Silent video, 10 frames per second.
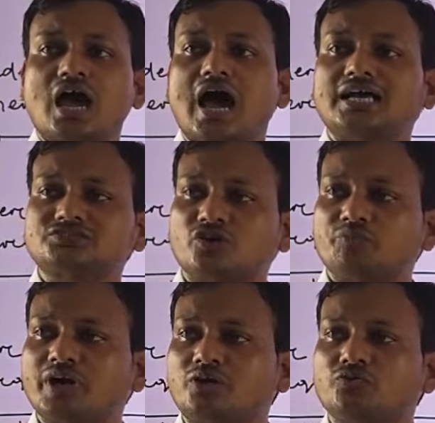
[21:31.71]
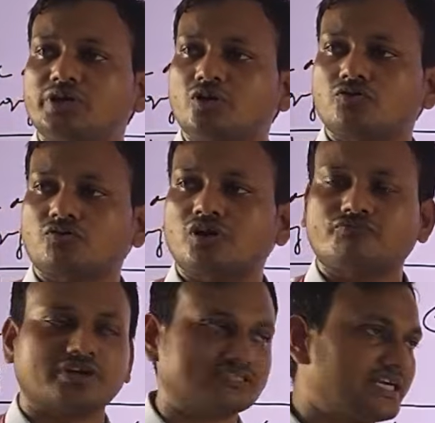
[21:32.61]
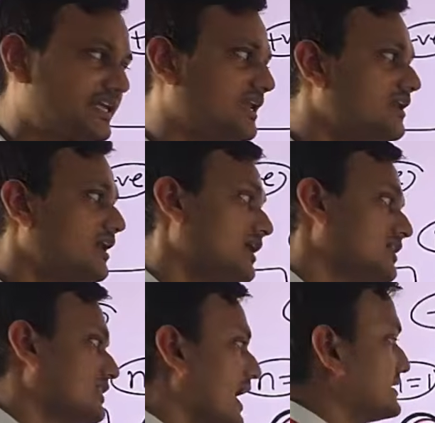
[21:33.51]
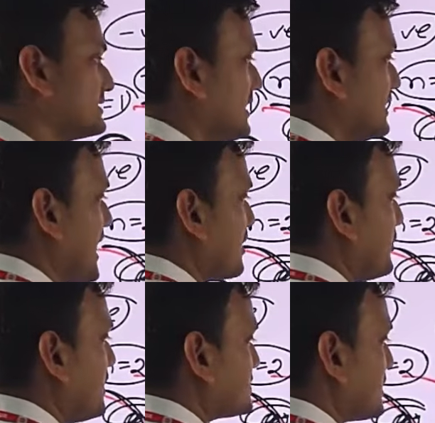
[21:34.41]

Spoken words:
as compared to electron present in third cell. That means